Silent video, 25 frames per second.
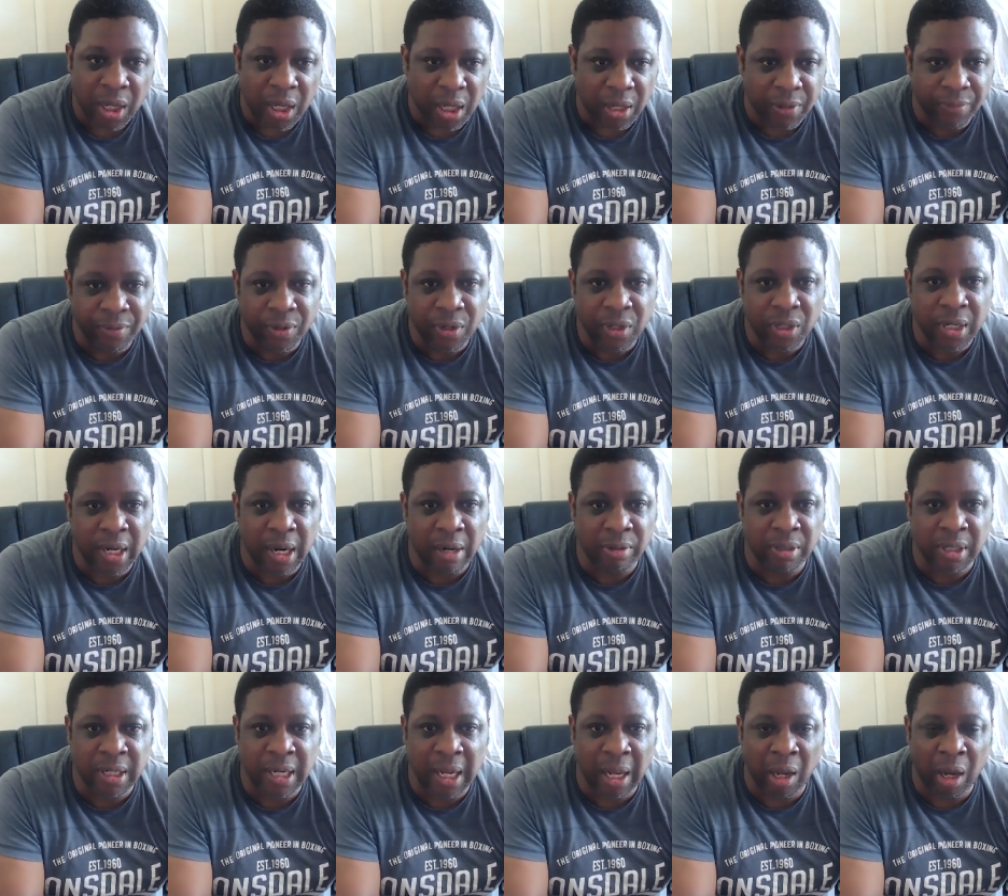If you
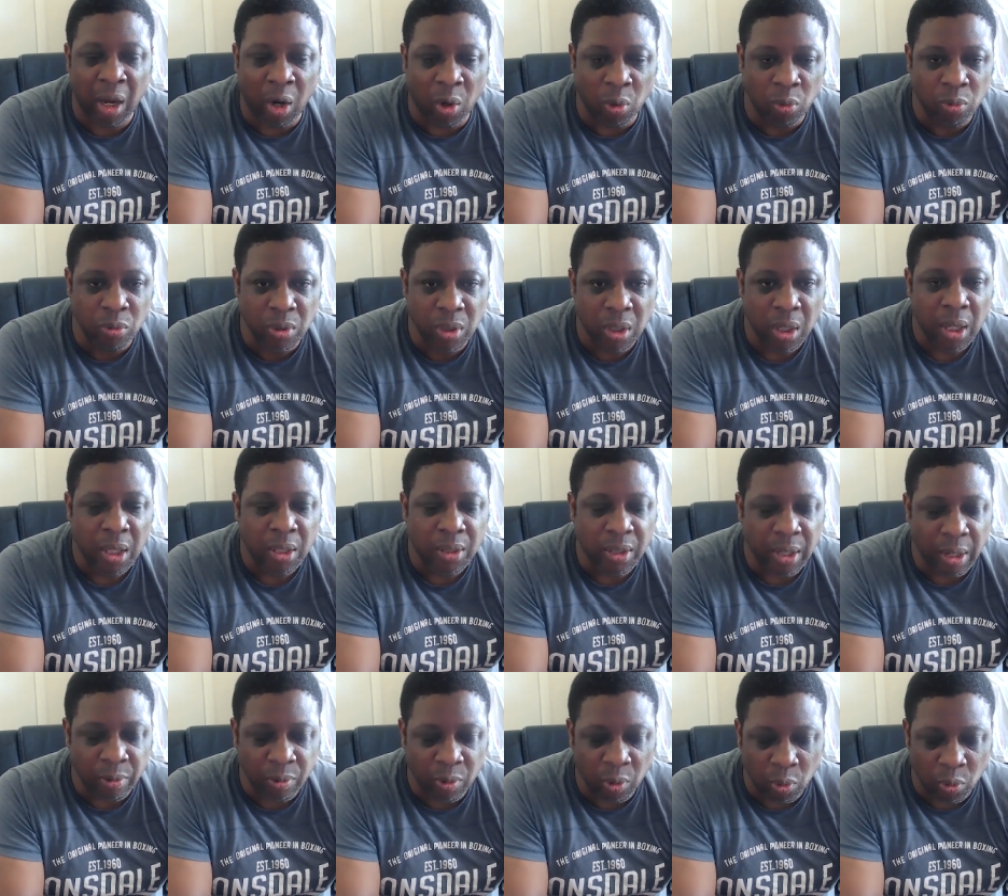shouted out halt,
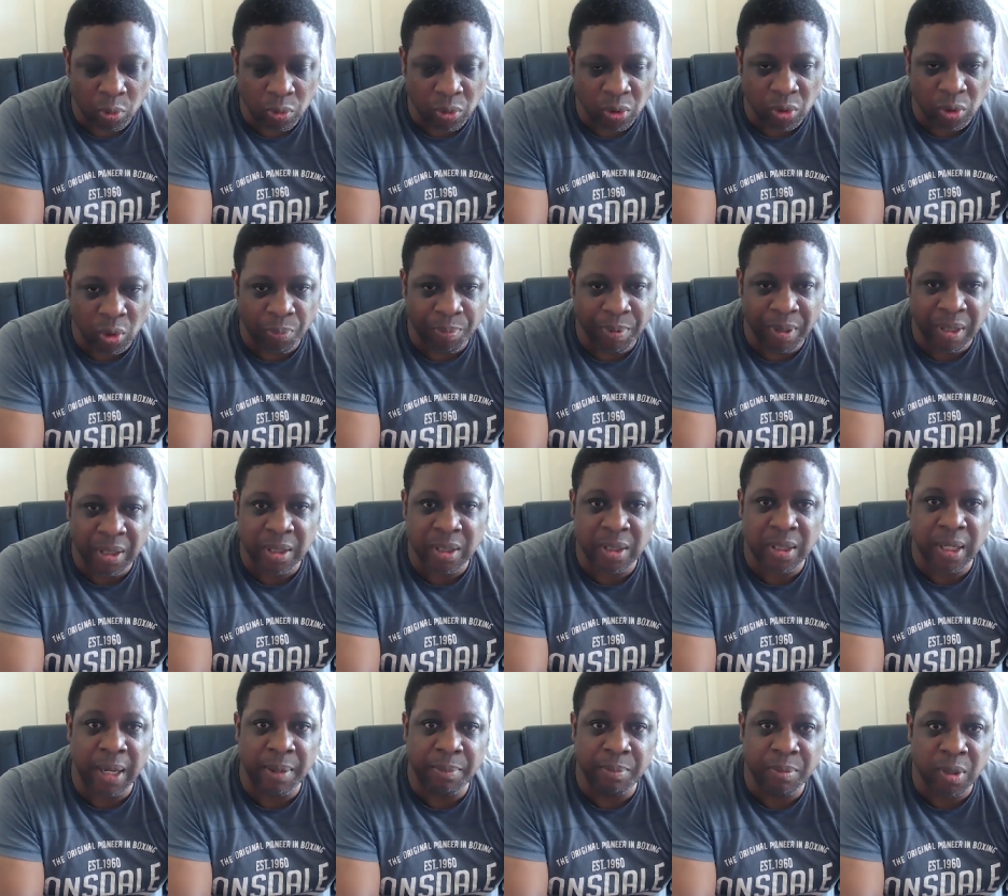they would all stop at the
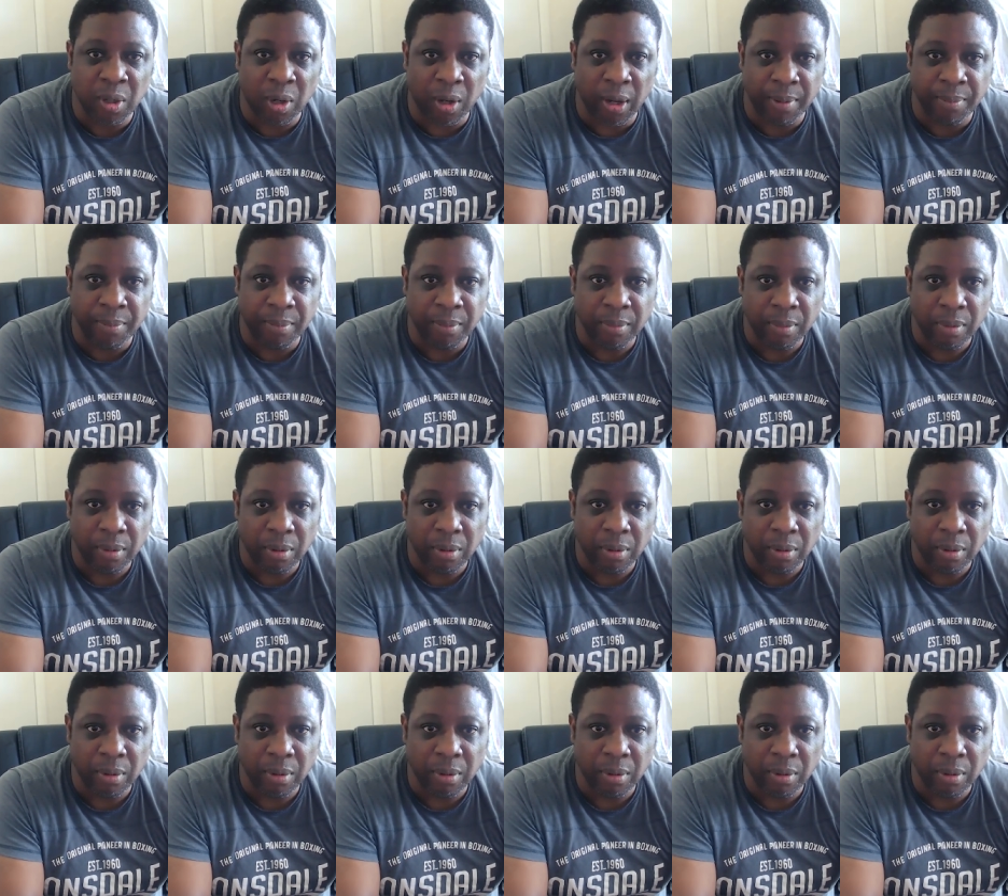same time.